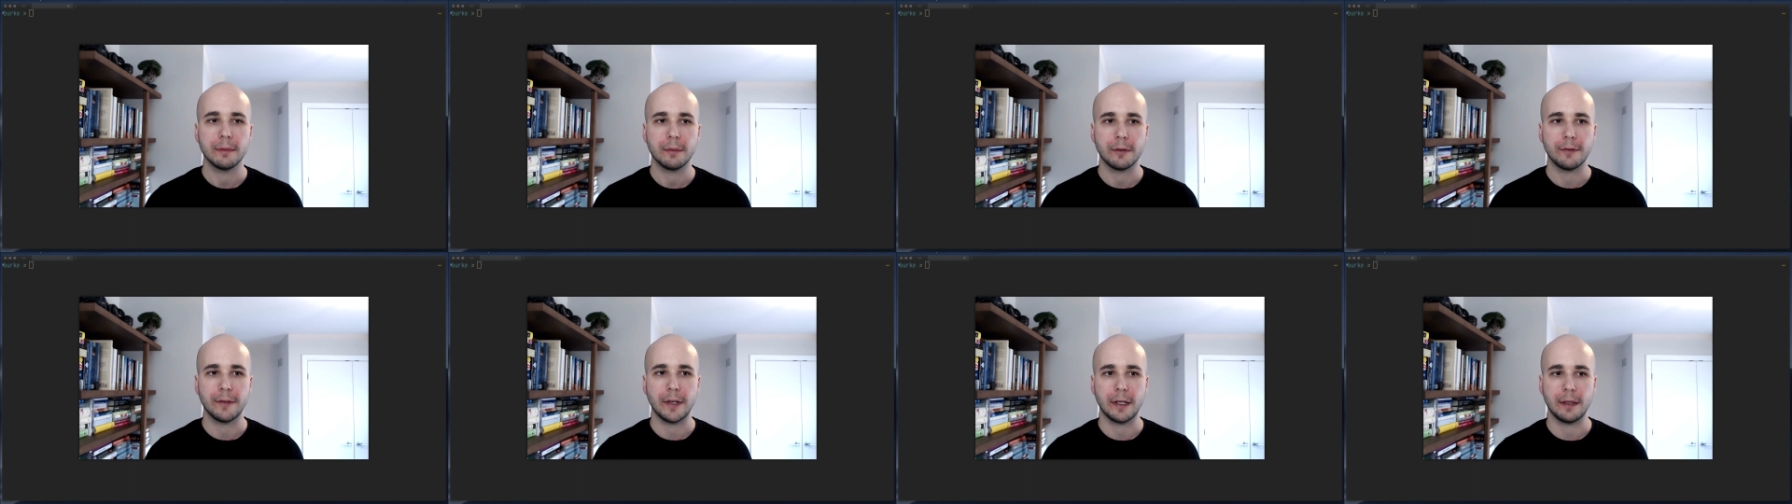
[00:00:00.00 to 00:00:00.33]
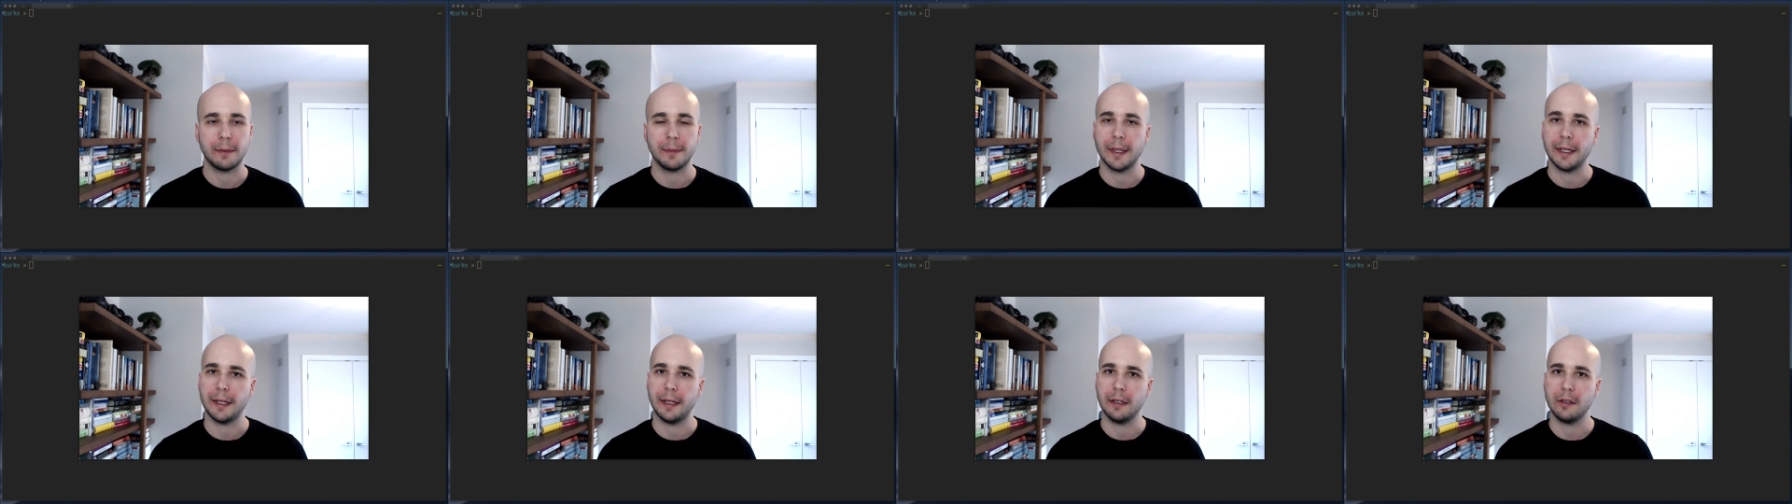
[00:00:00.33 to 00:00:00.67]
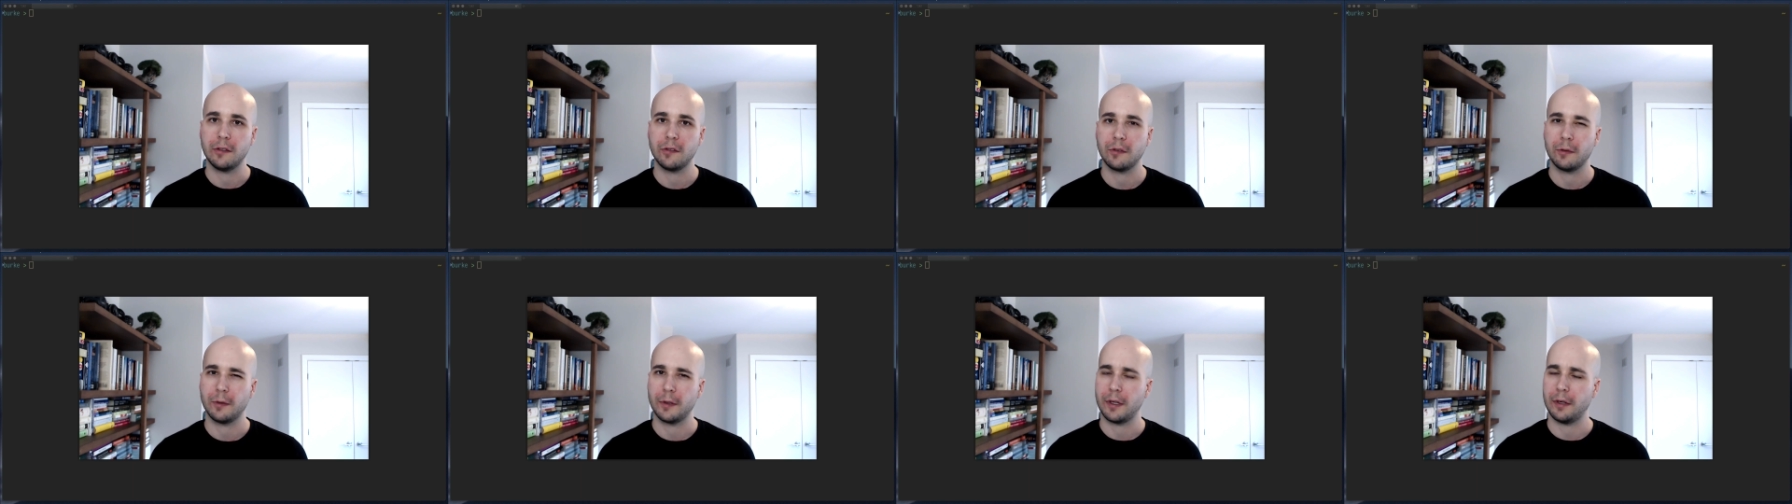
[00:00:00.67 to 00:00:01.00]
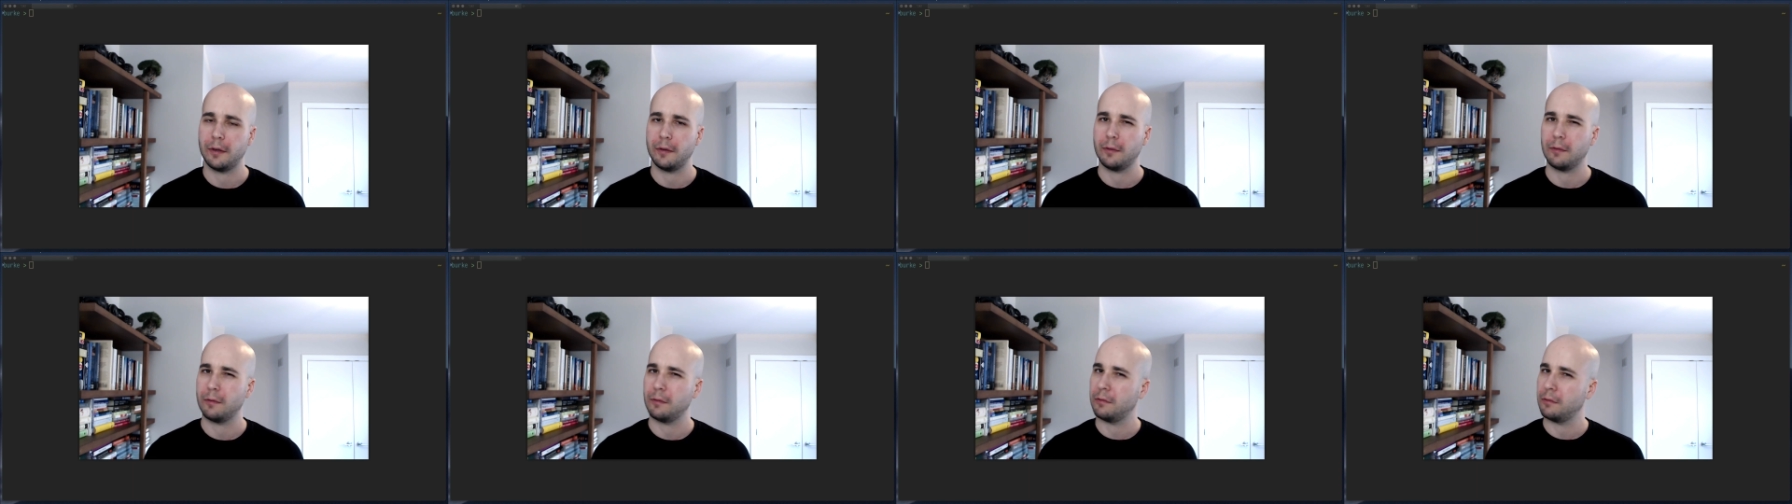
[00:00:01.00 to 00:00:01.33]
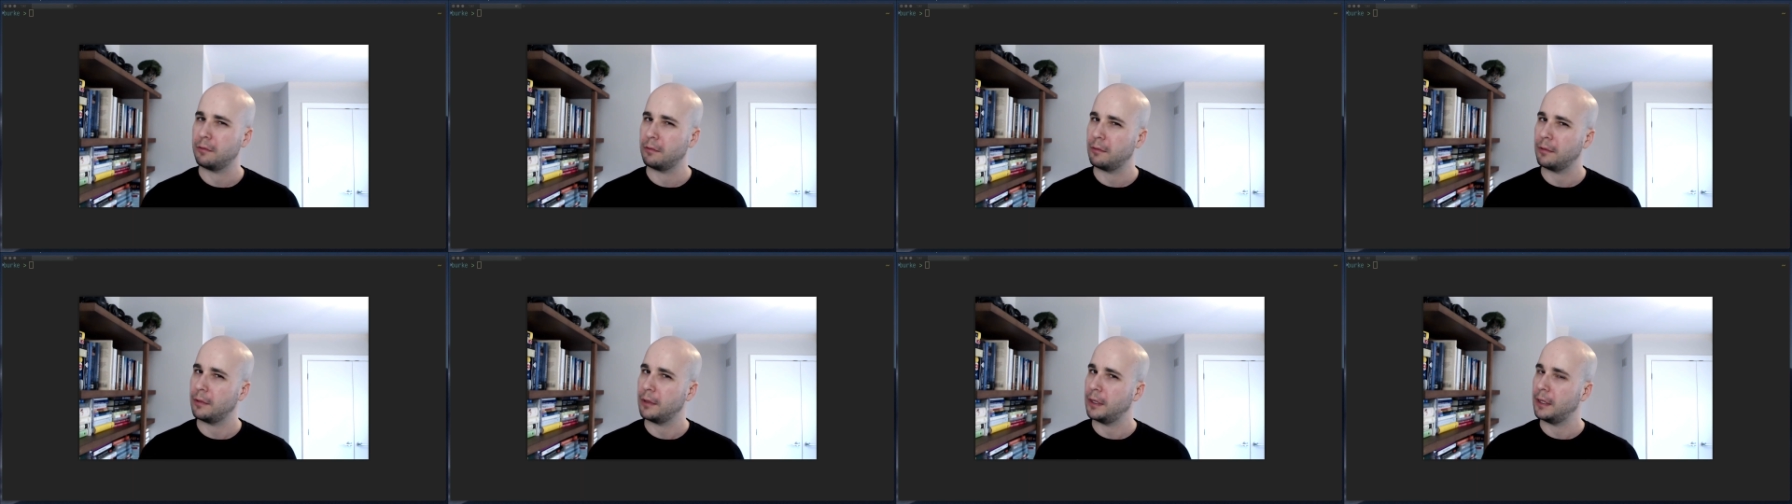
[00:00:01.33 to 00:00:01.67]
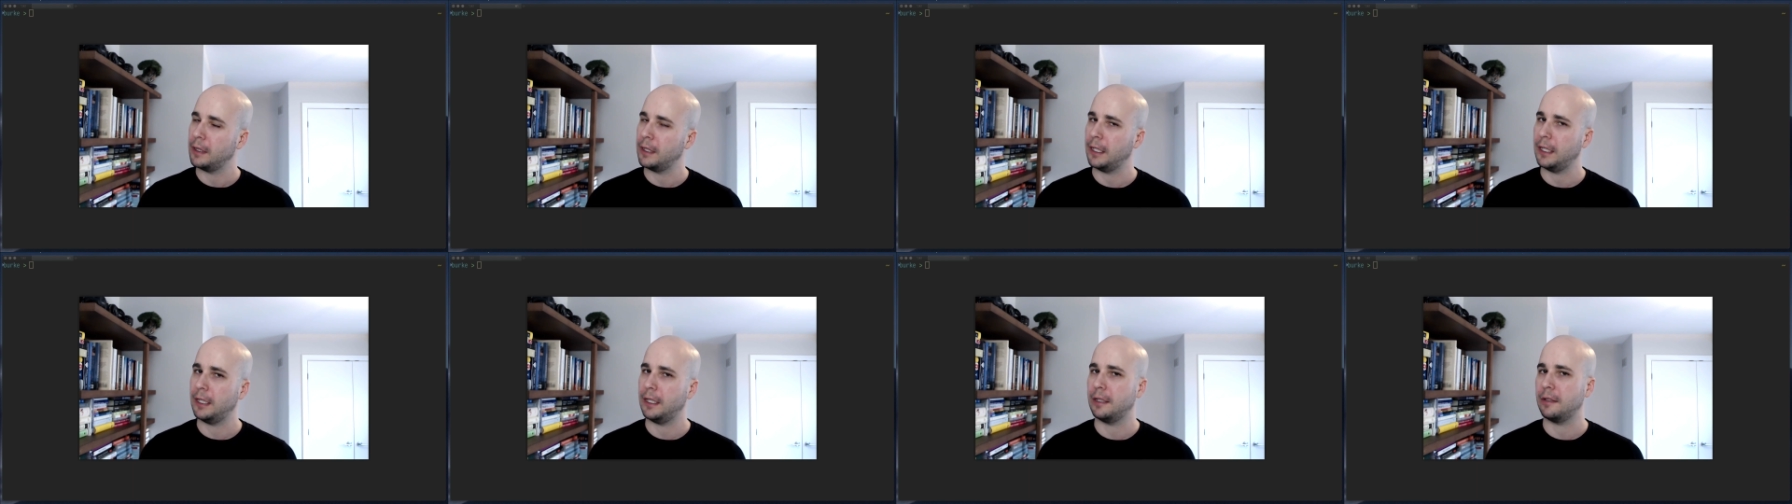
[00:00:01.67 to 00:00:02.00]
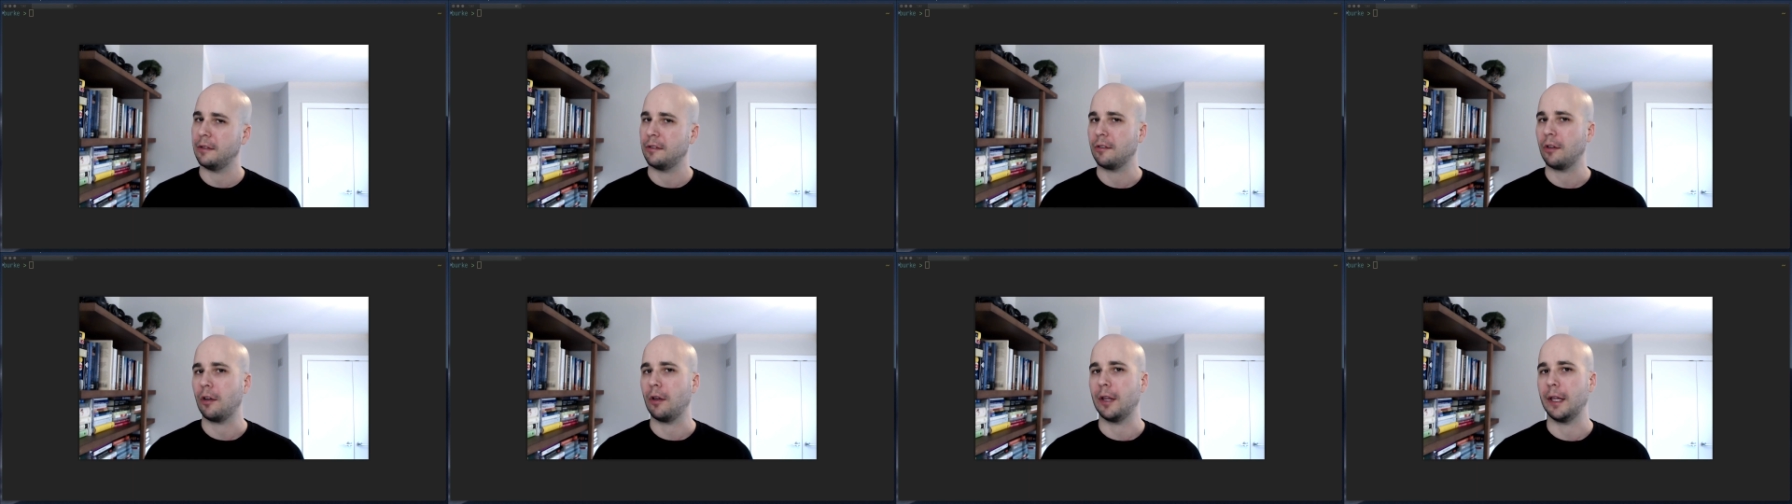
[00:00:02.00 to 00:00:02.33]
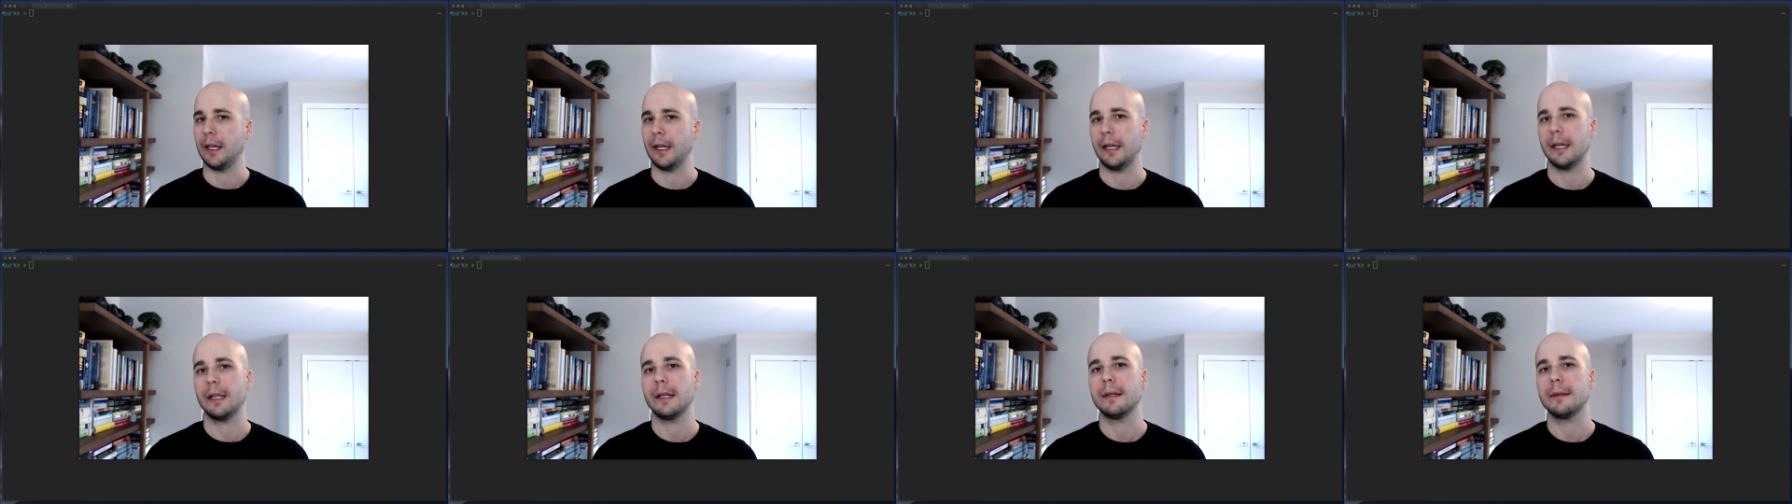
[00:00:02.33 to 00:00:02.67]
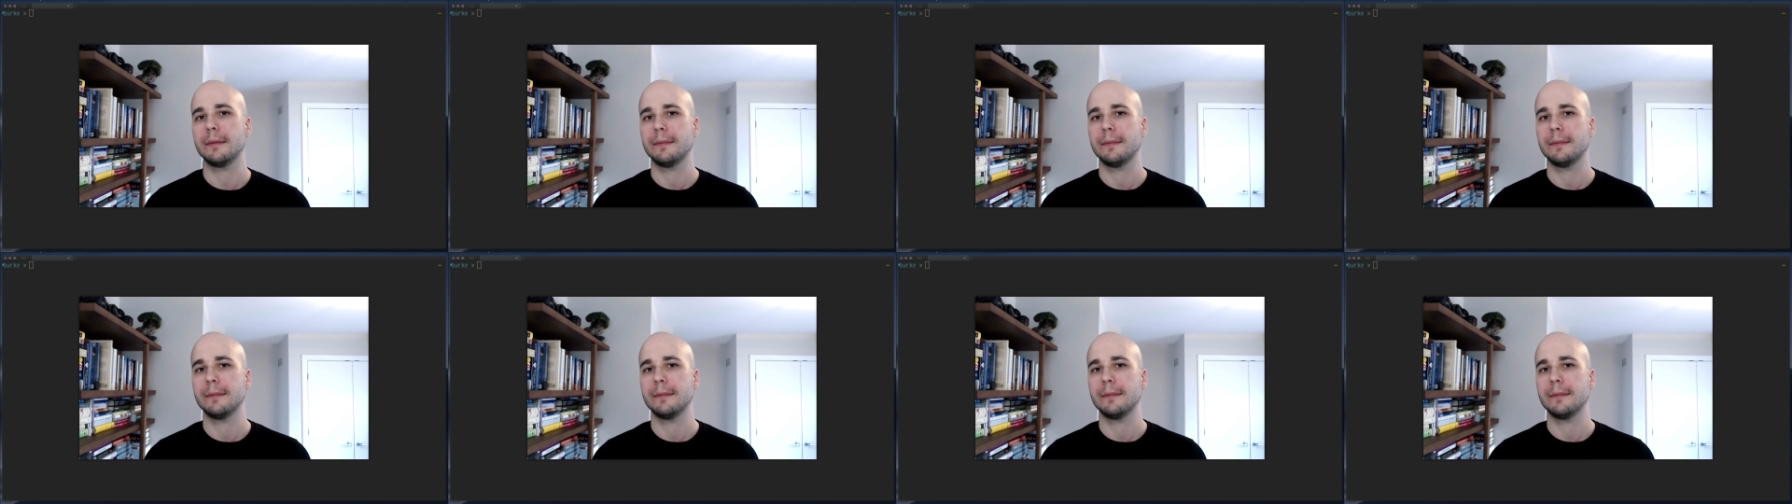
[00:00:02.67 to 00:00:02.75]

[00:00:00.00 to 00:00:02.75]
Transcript: provided by Nix without really installing it.